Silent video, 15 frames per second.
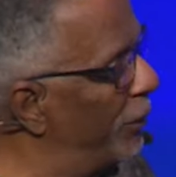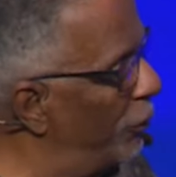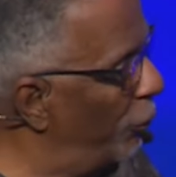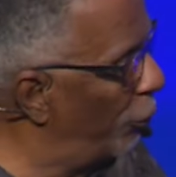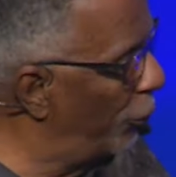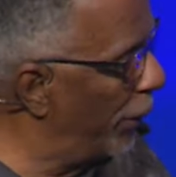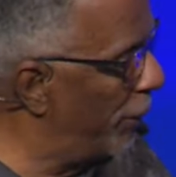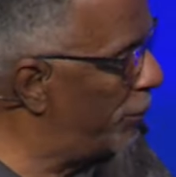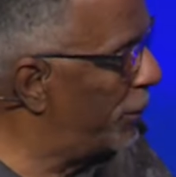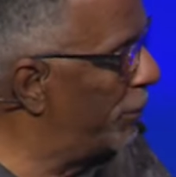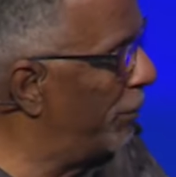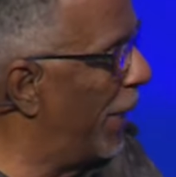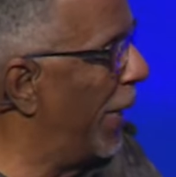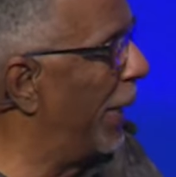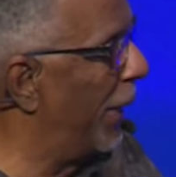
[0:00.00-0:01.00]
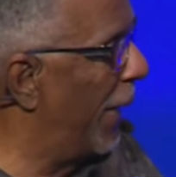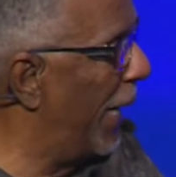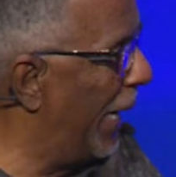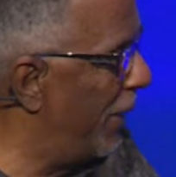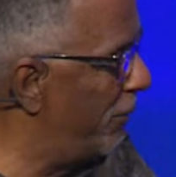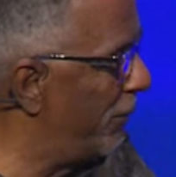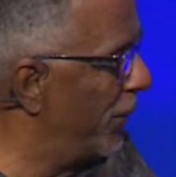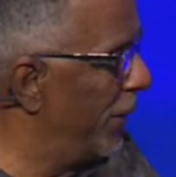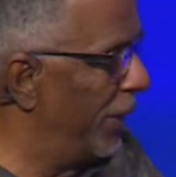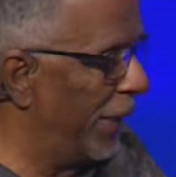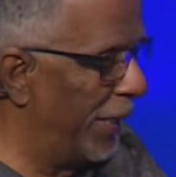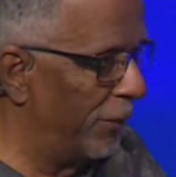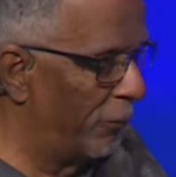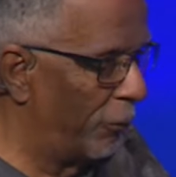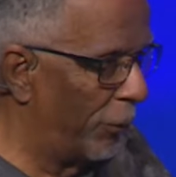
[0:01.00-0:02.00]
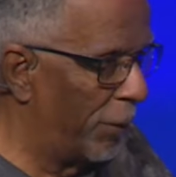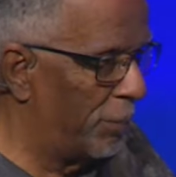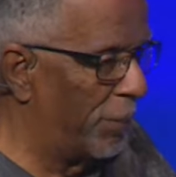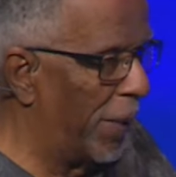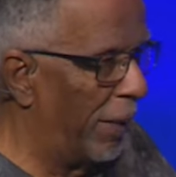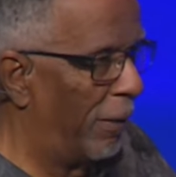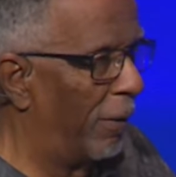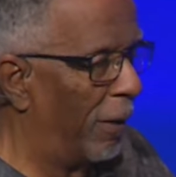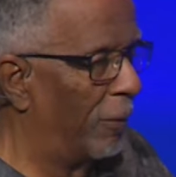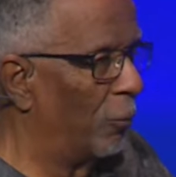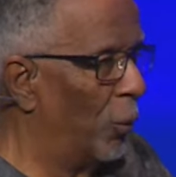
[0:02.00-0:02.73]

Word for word: gripped my life and gripped my heart.